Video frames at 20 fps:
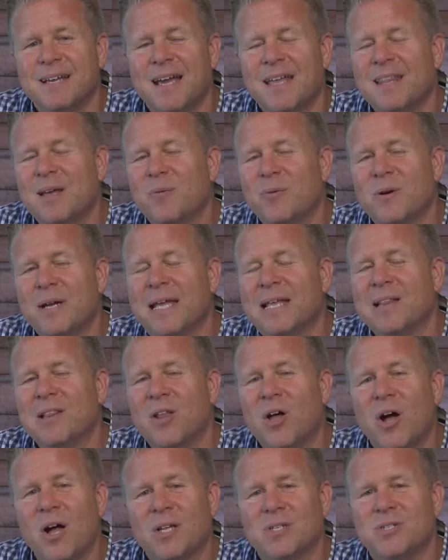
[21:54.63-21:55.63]
and that we'll get
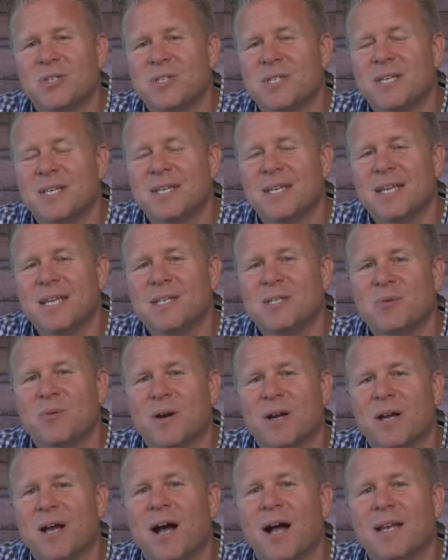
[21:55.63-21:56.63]
launched into
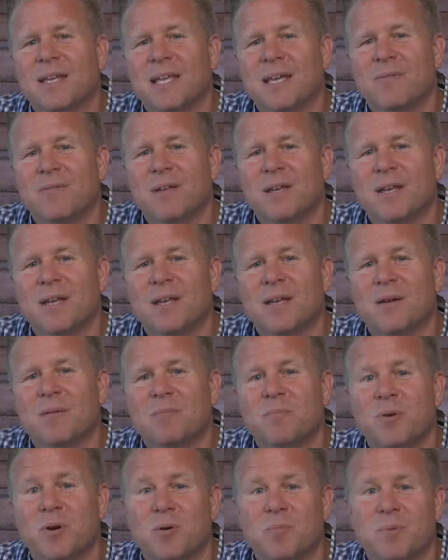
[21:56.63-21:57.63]
our God-given
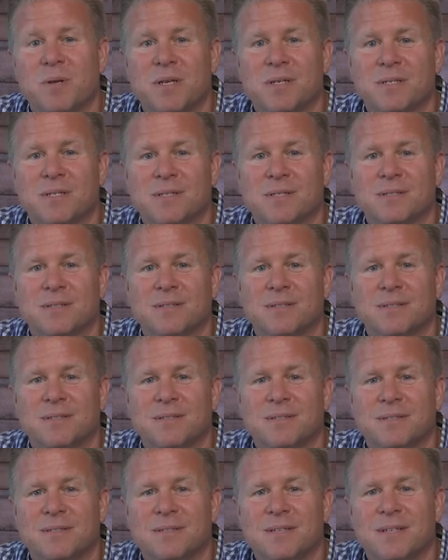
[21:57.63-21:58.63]
purpose.
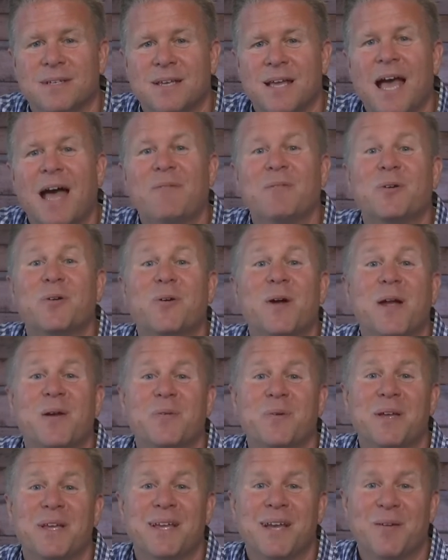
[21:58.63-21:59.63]
Have a great
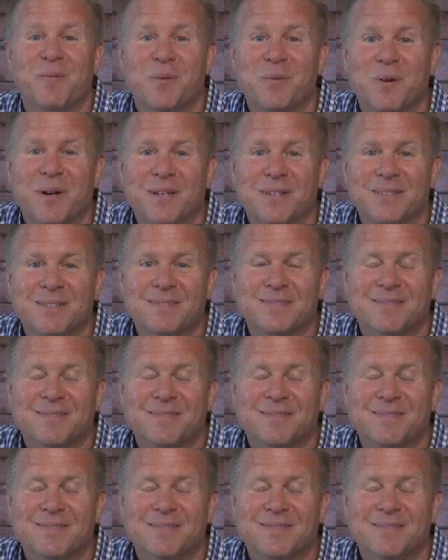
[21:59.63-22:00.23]
week, everyone.